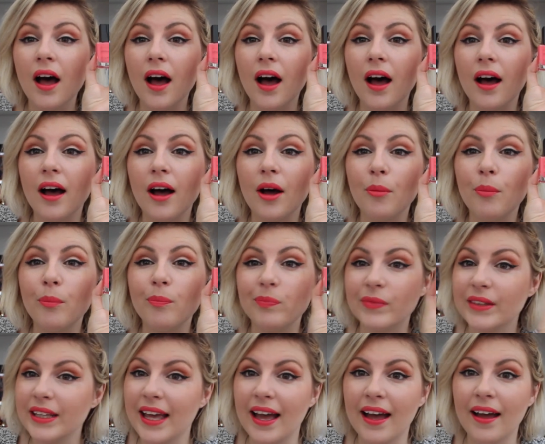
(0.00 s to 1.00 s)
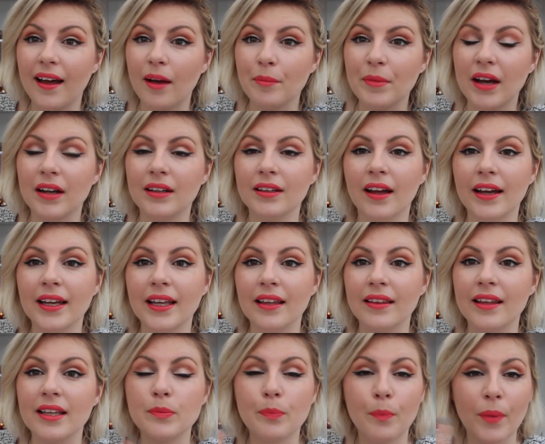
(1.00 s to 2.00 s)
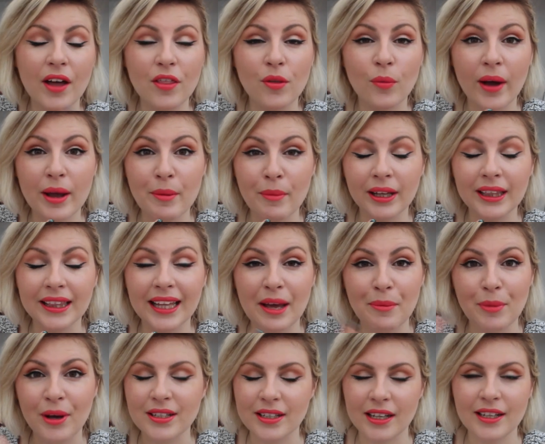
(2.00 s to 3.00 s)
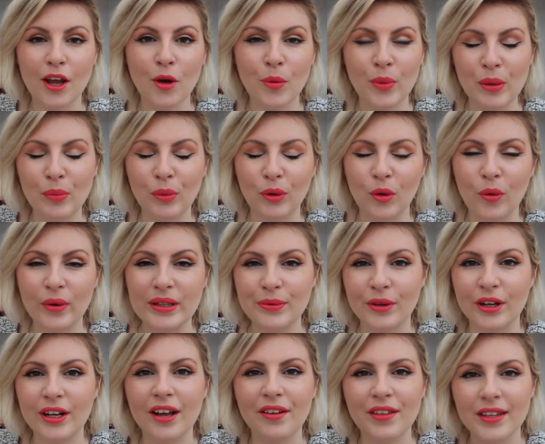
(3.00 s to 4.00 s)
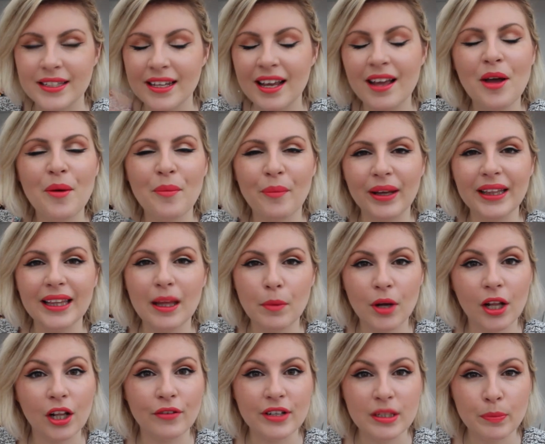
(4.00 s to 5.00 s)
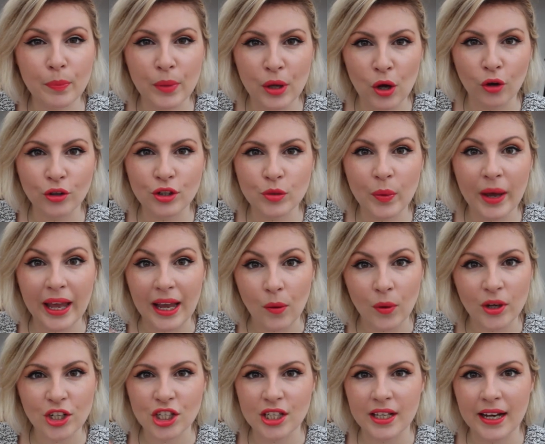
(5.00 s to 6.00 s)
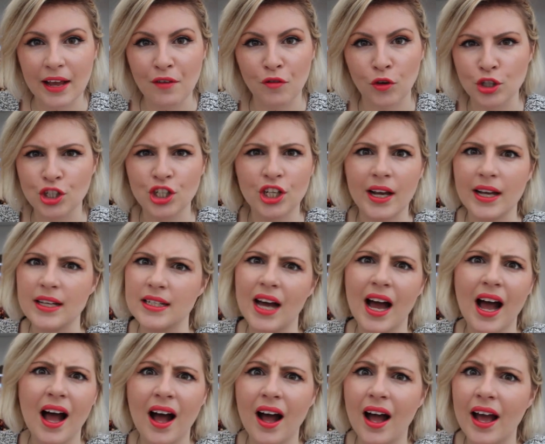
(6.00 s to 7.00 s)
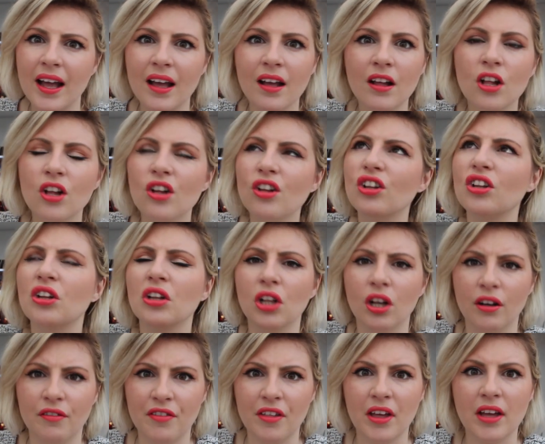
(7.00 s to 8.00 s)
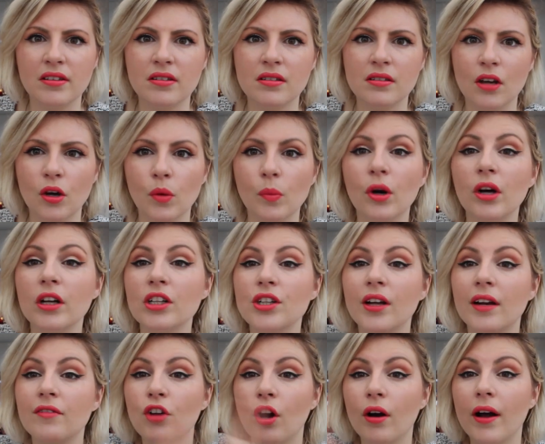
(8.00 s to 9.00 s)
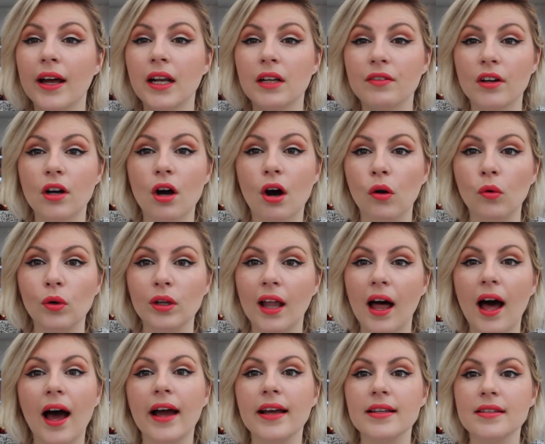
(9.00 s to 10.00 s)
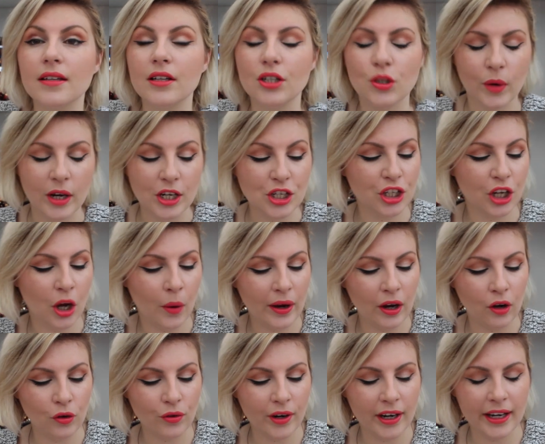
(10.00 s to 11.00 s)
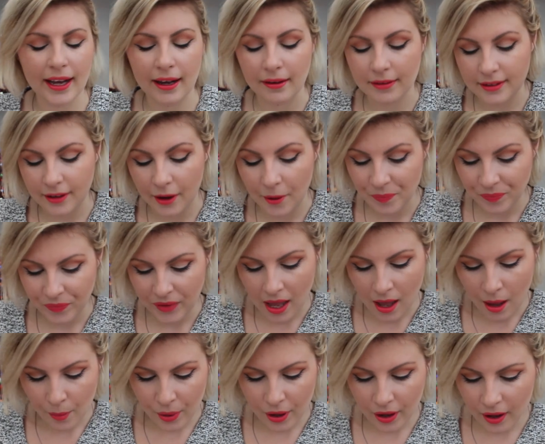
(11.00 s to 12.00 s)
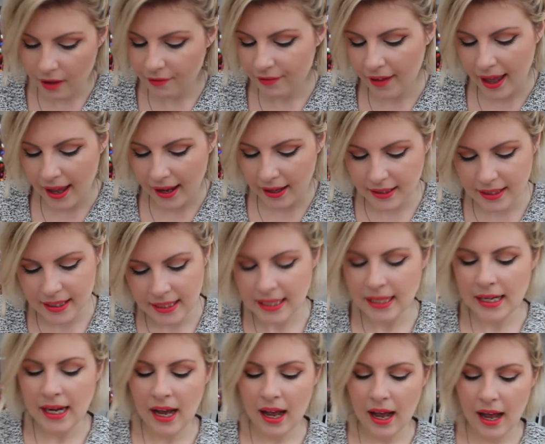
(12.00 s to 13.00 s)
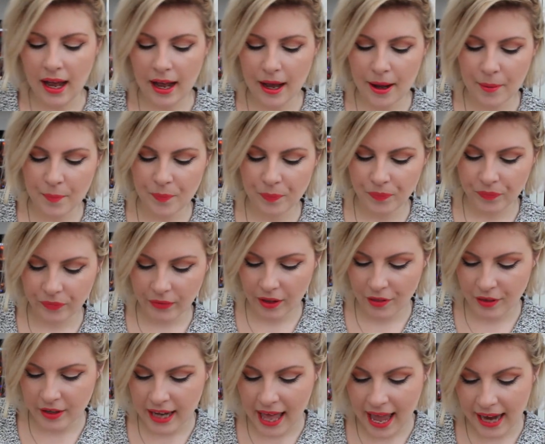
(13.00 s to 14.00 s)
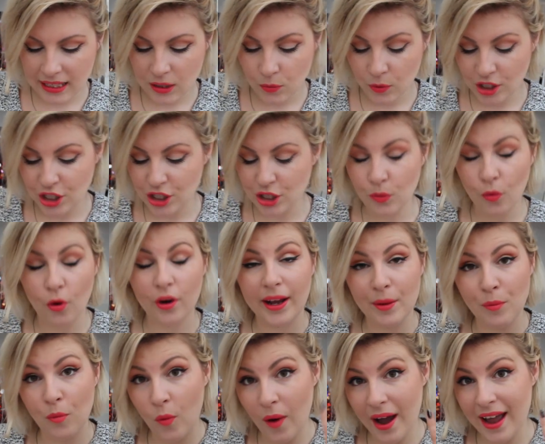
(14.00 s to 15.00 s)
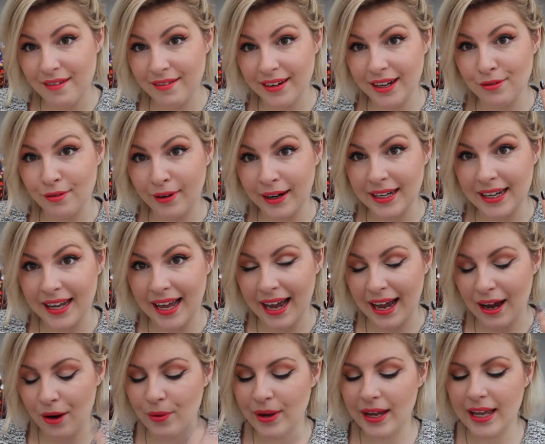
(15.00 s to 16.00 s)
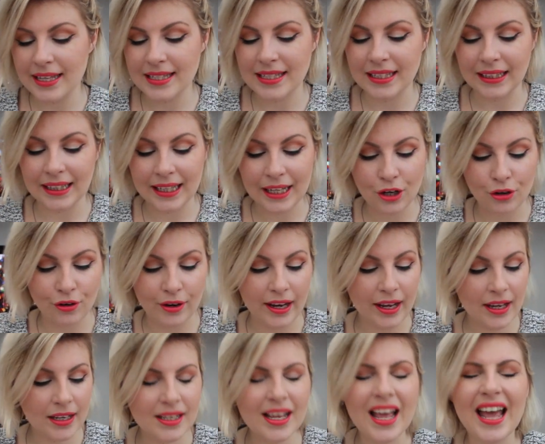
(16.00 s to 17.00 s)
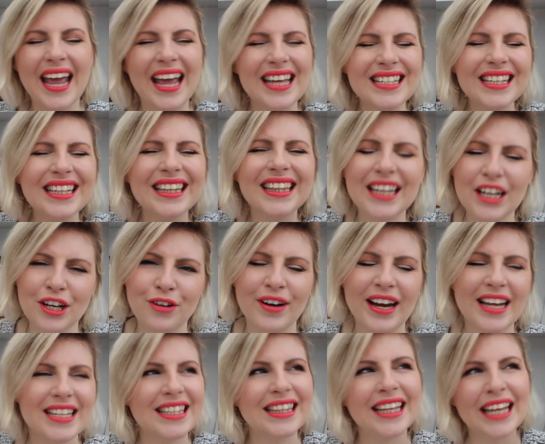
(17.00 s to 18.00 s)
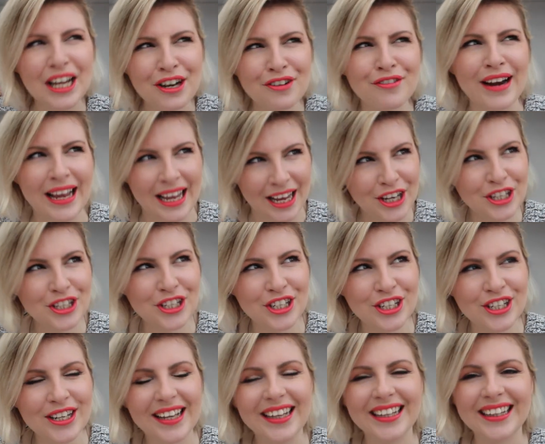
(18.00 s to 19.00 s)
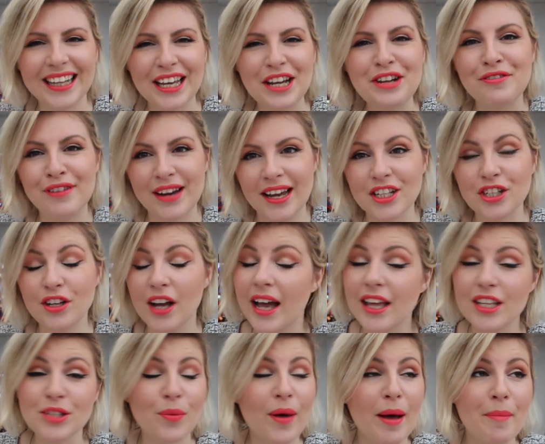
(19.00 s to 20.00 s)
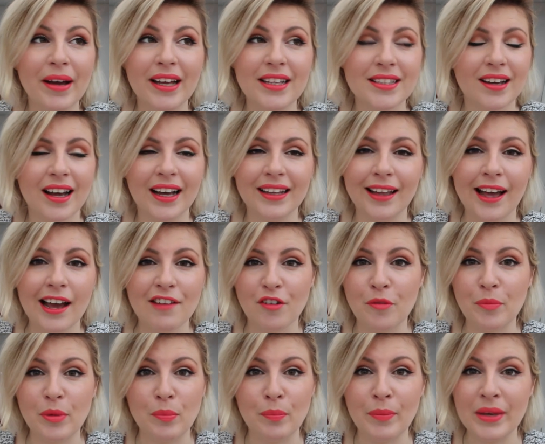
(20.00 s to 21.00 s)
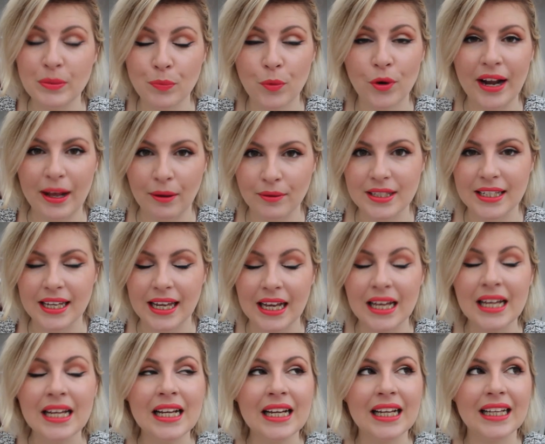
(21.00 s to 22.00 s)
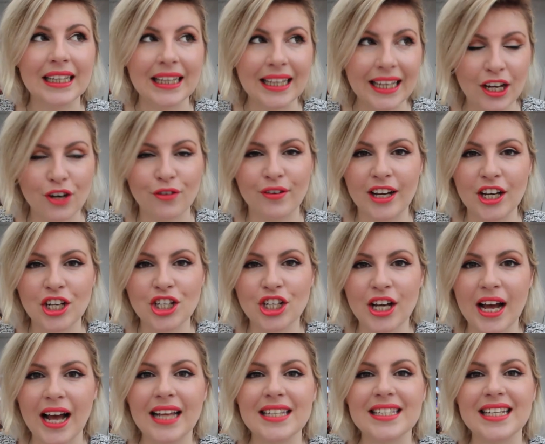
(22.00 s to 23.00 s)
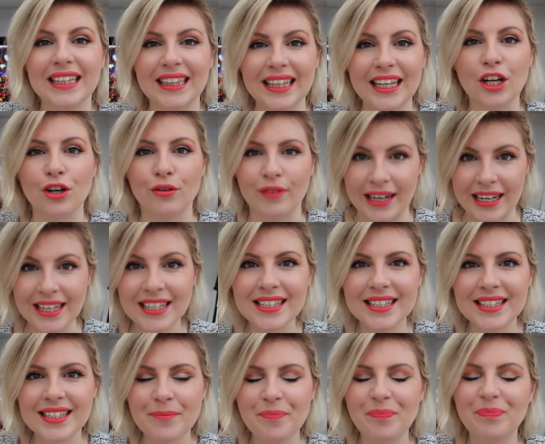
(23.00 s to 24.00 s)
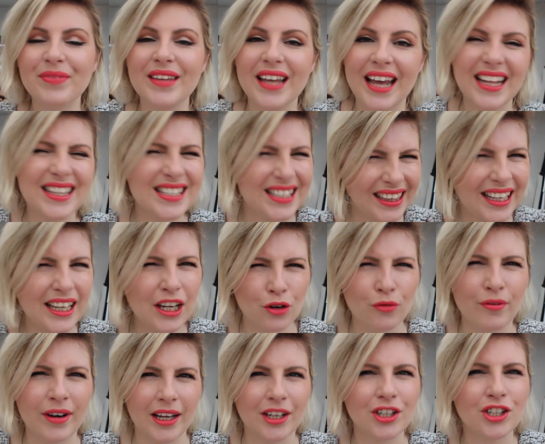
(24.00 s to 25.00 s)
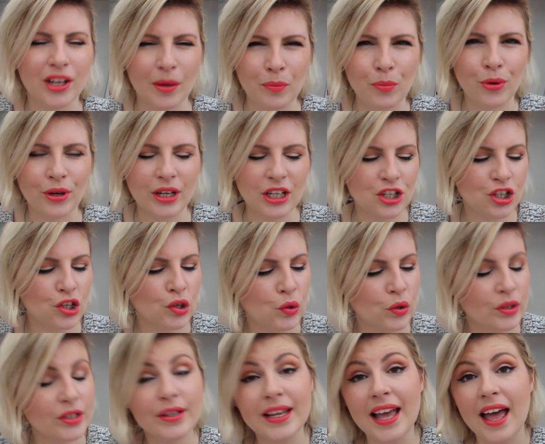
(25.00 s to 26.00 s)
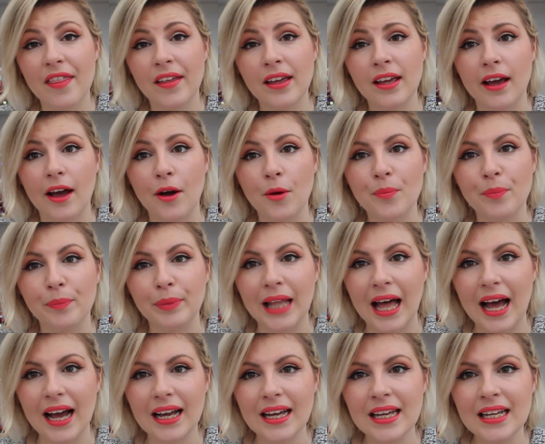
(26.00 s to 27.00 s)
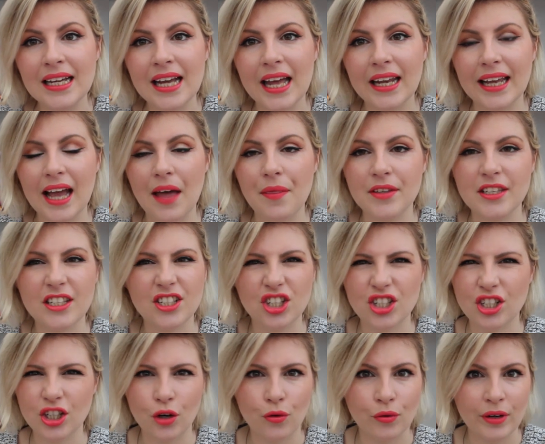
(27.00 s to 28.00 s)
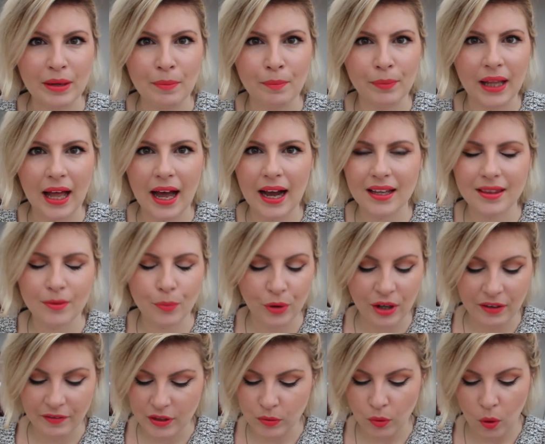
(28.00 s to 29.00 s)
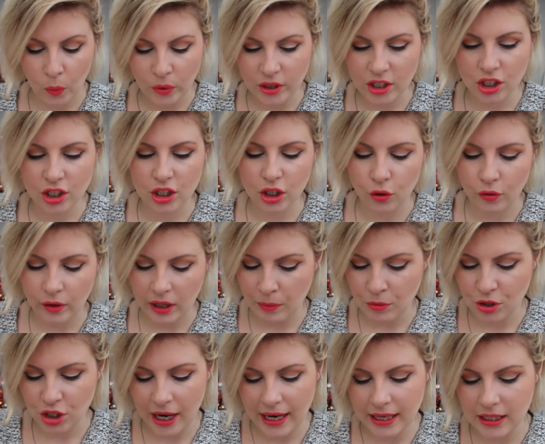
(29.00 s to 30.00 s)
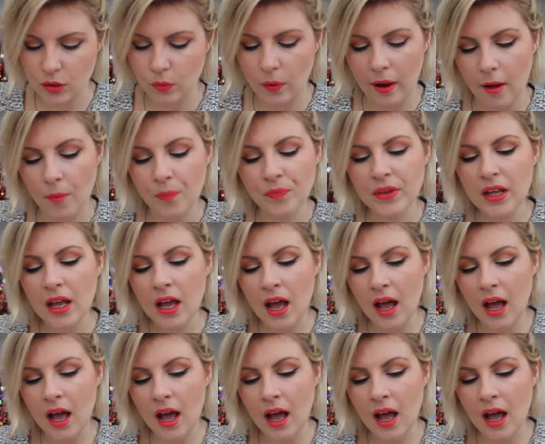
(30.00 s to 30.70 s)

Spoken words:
Yeah, I'm kind of liking this. By the way, my lip, because I know people always want to know this, my lip colour is Beyond Pink, which is an Avon shade. I love this so much, and I've got kind of a coral eye situation going on right now, so perfect. The next, which is the one I'm wearing right now, is Licorice. Is licorice? Licorice. I swear my entire life I've been mispronouncing licorice as licorice. It's licorice, I'm pretty sure. So yeah, there you go, black. And again, this is just a cream black. The previous one was just a cream shade as well.